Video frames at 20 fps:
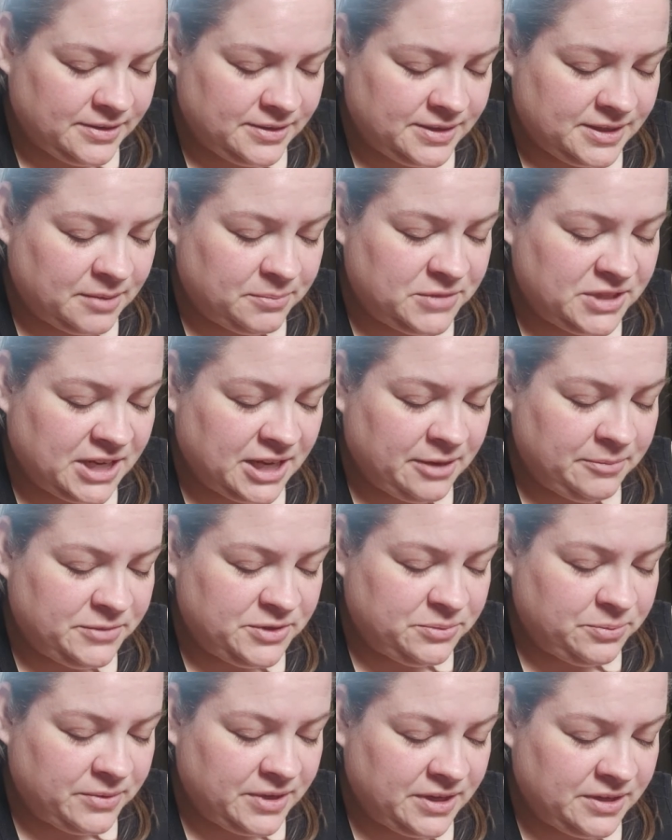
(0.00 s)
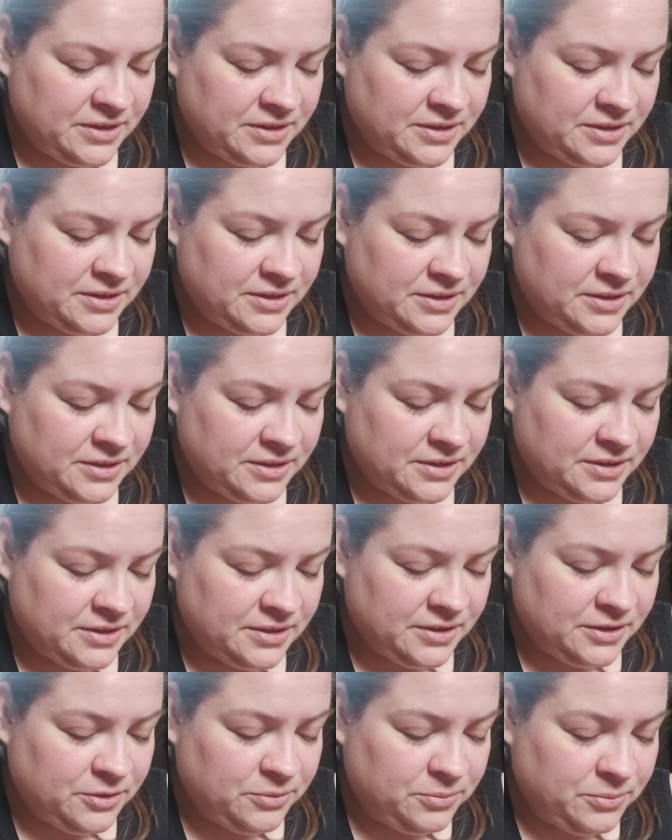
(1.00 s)
sometimes when
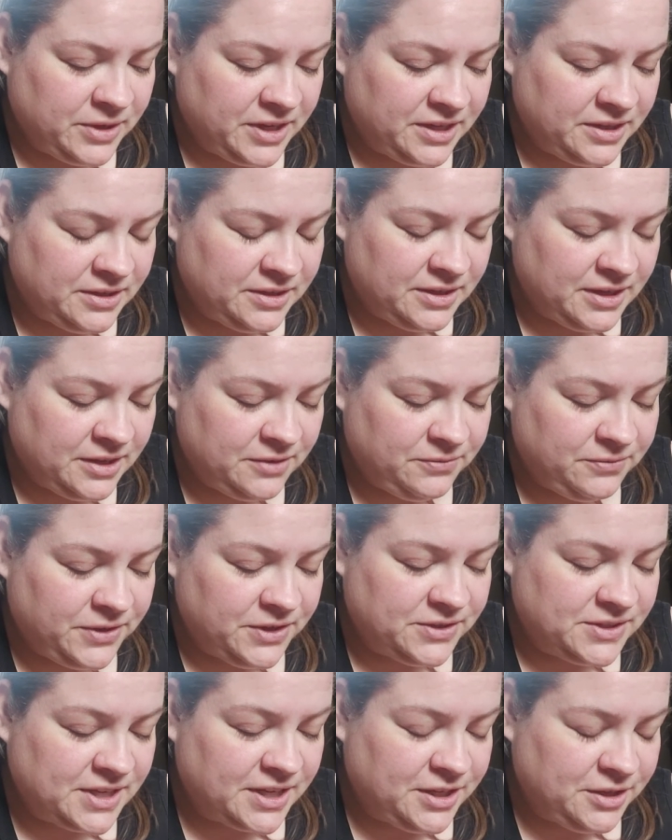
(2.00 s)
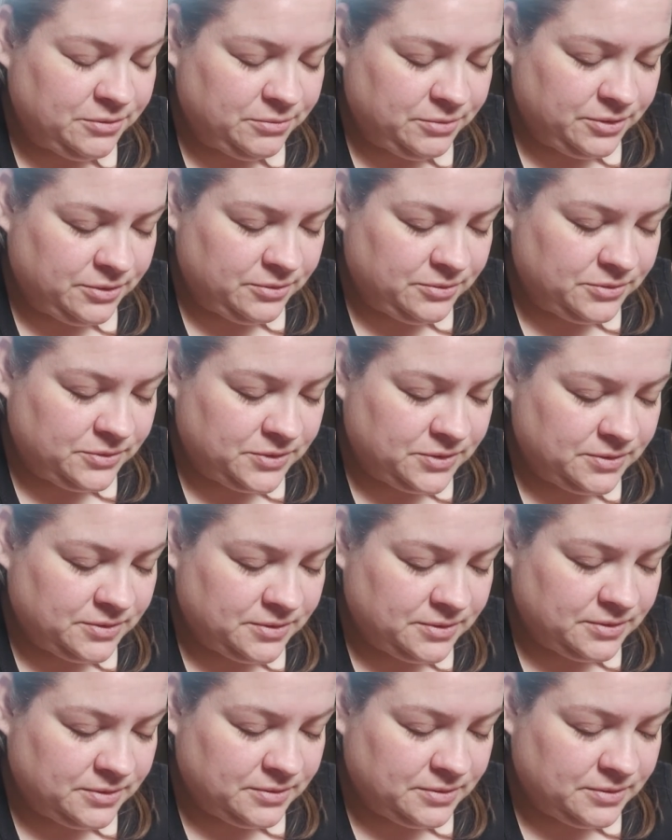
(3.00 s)
you win, it feels like you lose.